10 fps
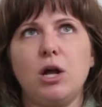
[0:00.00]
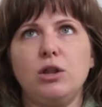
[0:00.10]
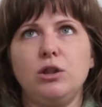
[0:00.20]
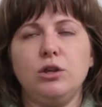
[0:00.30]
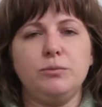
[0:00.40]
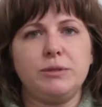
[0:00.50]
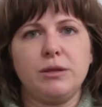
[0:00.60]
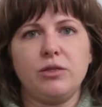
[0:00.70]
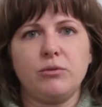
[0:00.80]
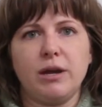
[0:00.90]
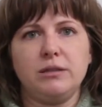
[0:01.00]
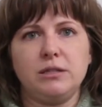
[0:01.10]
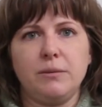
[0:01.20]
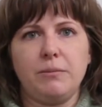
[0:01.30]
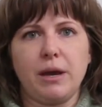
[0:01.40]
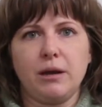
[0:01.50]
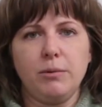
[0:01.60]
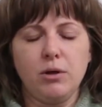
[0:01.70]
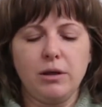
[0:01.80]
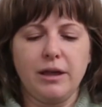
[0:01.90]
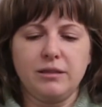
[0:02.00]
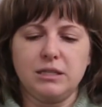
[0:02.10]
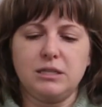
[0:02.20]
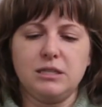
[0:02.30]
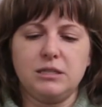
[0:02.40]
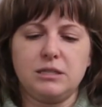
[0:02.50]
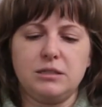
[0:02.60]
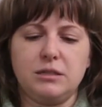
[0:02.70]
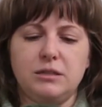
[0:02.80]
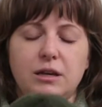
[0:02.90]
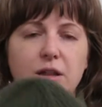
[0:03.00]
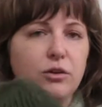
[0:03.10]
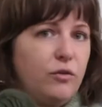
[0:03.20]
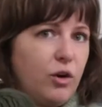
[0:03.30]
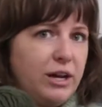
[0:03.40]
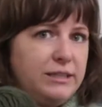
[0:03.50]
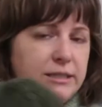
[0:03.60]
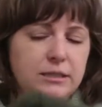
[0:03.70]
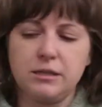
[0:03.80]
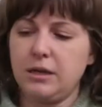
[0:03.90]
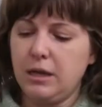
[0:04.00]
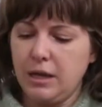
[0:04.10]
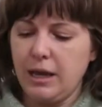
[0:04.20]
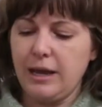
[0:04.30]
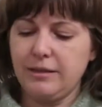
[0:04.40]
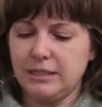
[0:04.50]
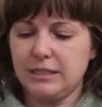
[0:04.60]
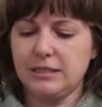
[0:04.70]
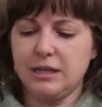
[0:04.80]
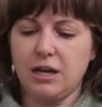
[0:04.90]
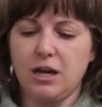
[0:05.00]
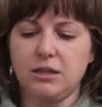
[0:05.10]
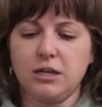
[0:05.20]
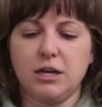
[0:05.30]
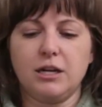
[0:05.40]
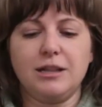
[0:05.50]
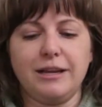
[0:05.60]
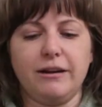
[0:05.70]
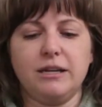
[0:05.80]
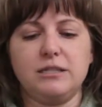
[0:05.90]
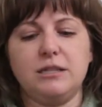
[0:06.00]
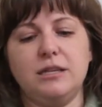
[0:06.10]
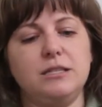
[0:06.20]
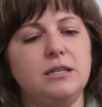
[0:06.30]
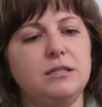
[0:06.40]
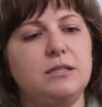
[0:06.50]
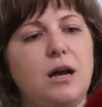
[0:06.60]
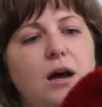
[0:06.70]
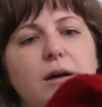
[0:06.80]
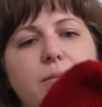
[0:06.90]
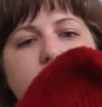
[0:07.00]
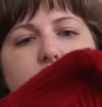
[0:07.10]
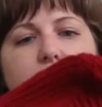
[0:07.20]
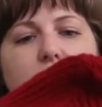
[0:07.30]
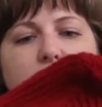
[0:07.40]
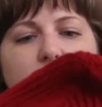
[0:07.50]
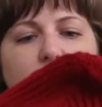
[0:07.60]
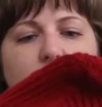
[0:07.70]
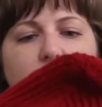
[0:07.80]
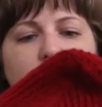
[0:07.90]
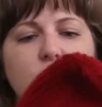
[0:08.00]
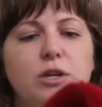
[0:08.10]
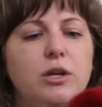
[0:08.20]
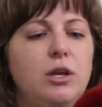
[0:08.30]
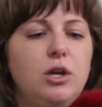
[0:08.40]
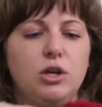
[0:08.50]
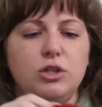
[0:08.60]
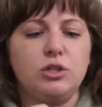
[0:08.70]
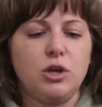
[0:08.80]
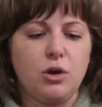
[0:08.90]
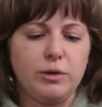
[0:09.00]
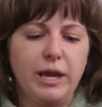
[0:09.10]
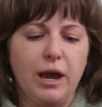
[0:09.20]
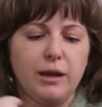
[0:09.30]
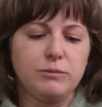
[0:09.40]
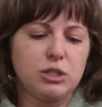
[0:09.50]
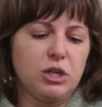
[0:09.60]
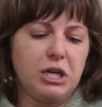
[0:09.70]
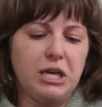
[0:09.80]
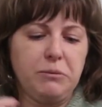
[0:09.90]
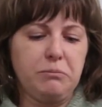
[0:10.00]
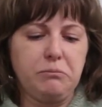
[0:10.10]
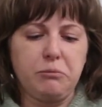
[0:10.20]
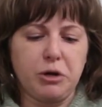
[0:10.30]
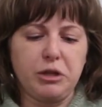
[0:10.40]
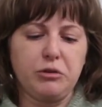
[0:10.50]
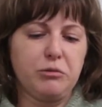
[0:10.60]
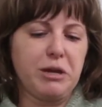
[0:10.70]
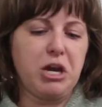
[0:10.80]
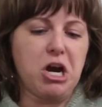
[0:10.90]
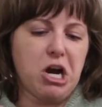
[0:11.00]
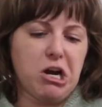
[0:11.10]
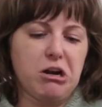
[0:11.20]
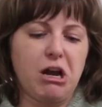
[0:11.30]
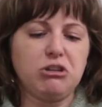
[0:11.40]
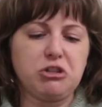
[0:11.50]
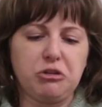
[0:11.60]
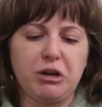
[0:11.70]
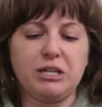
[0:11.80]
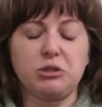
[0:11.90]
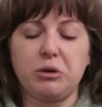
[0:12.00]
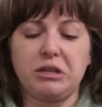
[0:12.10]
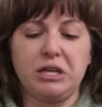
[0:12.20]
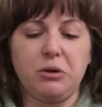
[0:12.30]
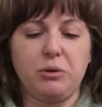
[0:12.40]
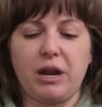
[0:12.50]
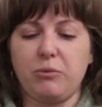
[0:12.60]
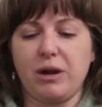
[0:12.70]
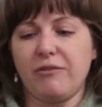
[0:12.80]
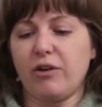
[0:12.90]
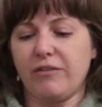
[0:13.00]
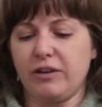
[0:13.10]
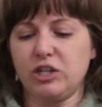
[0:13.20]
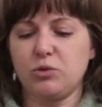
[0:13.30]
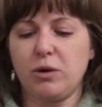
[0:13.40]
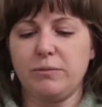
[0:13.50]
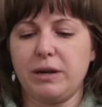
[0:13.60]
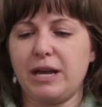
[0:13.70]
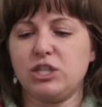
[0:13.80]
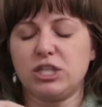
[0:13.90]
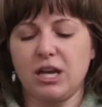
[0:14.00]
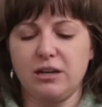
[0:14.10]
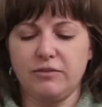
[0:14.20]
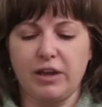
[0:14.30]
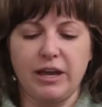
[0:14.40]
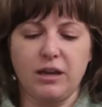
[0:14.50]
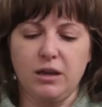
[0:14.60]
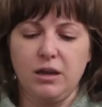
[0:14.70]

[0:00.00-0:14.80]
Loops and Threads Impeccable. And this is the color Forest. And this is the color Claret. This is an adult large. So yeah, I'm just going to keep working through my yarn. I'll show you guys quickly whenever I finish one, but I just kind of like,